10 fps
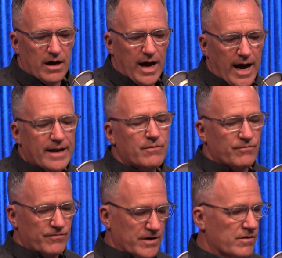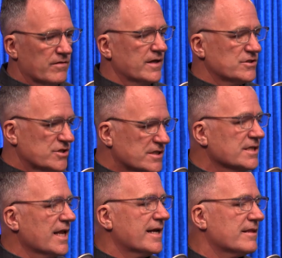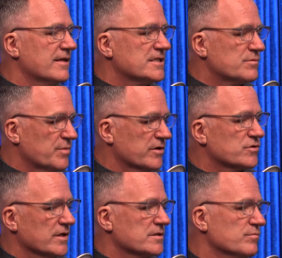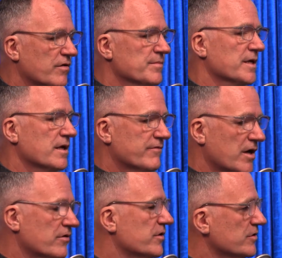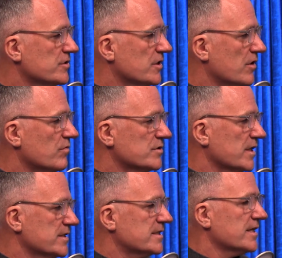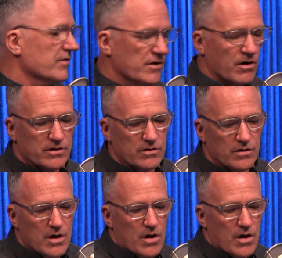I fear that just like the spiritualist movement of 100 years ago, which I detail in the article,